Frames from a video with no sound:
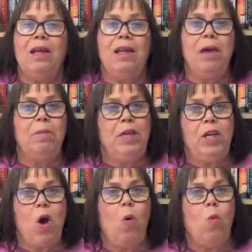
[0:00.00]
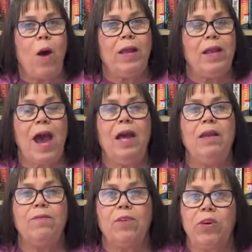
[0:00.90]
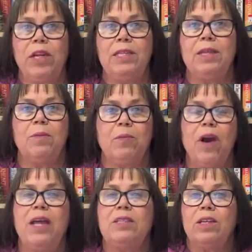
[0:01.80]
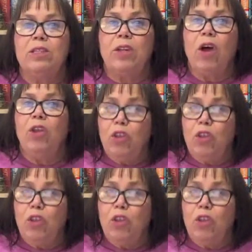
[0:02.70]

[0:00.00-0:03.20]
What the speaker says: Let me know what kind of goodies and prizes